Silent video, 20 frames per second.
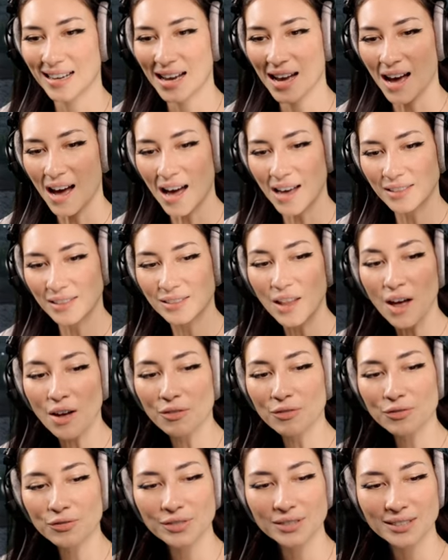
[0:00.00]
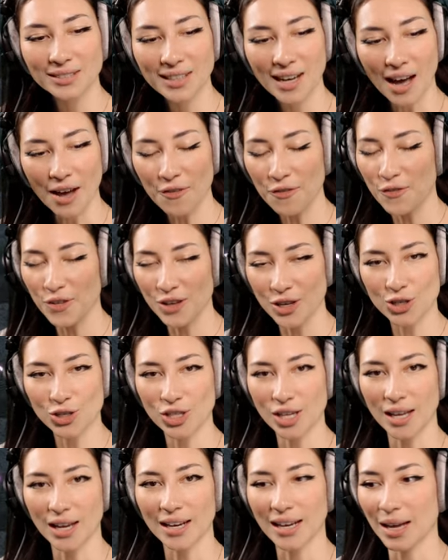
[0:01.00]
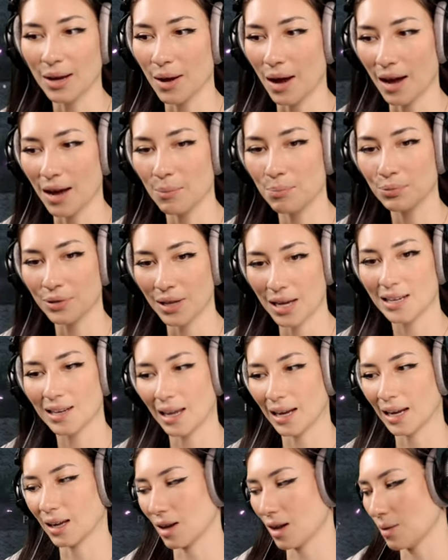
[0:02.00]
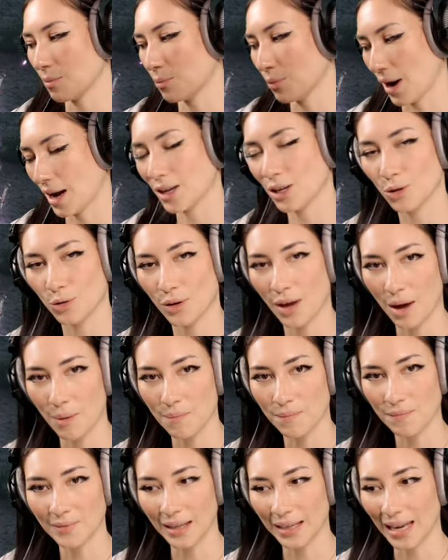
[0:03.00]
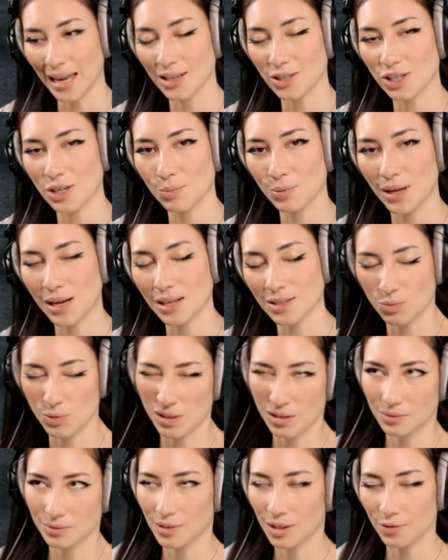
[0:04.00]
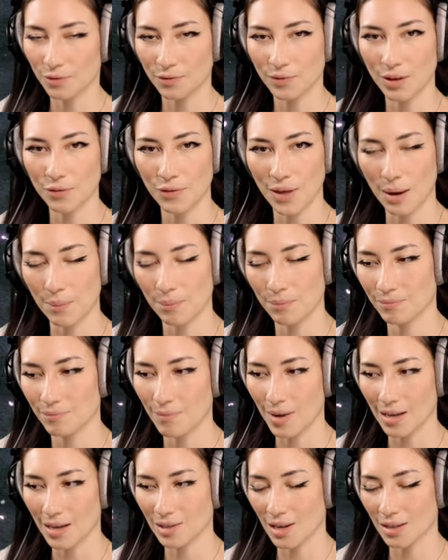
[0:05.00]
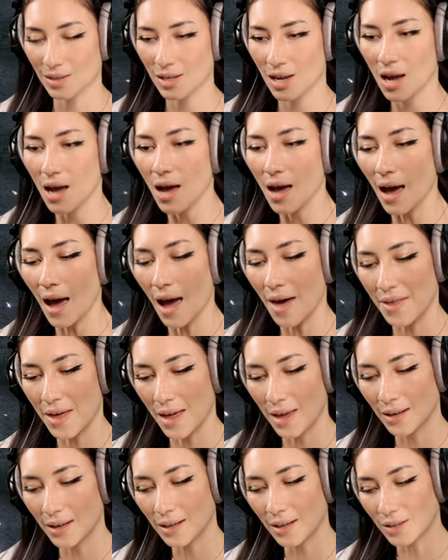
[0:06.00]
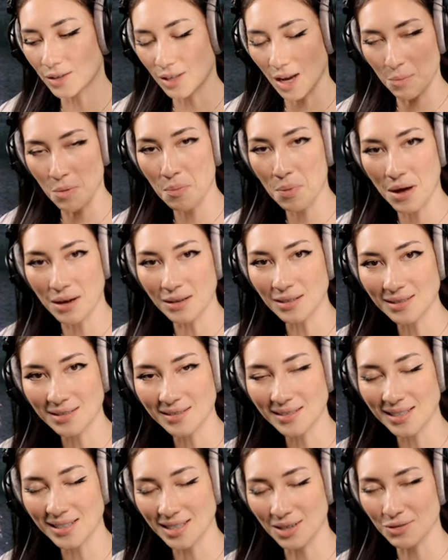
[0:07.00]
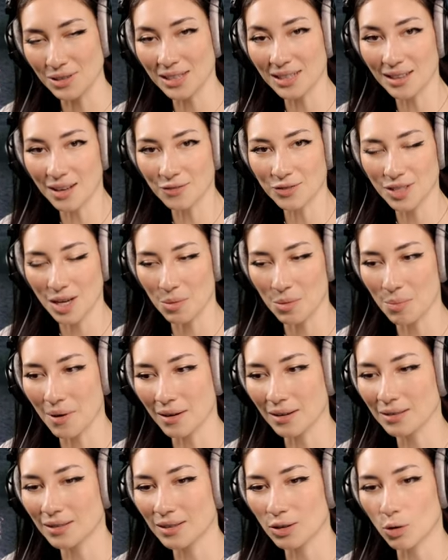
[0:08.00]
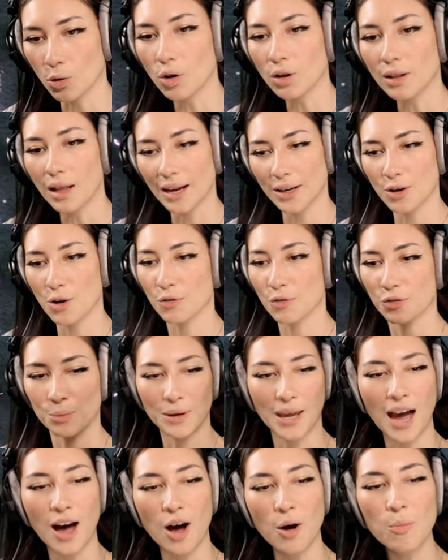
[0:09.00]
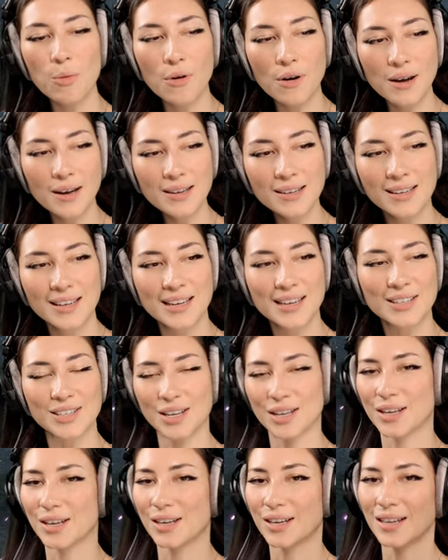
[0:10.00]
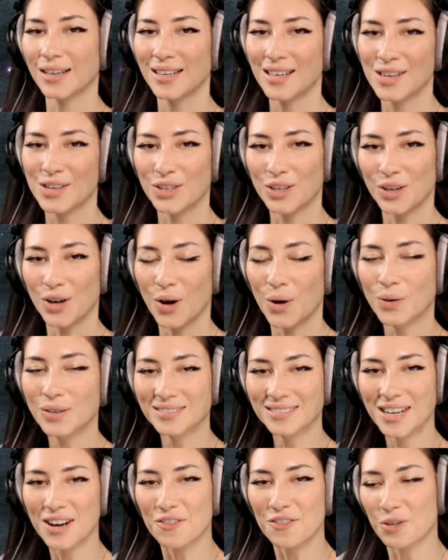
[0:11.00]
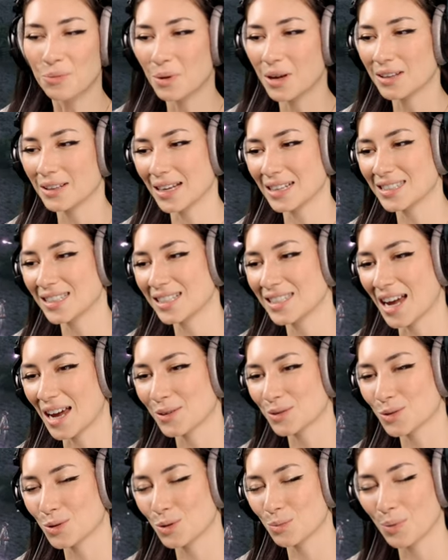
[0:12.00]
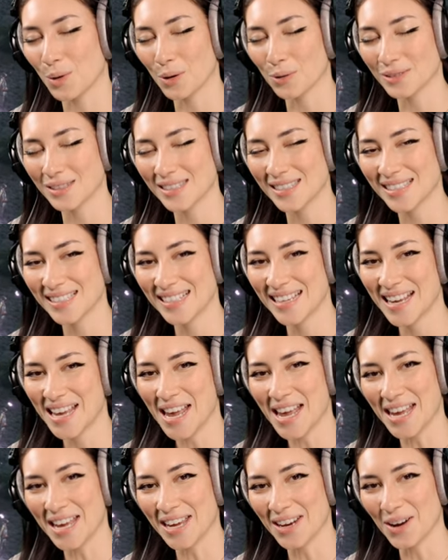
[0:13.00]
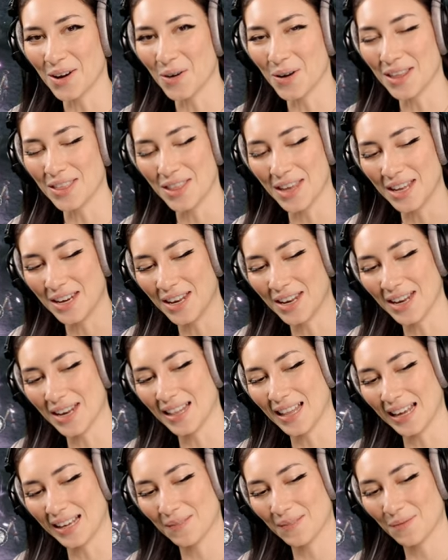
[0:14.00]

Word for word: I love I finished it and I, I played like a brand new game, like NG Plus, well, if, if that makes sense. And then Cyberpunk, because I really loved Cyberpunk. They're all I know from Cowboy to, you know, from collecting dinosaur bones, you know, in, in like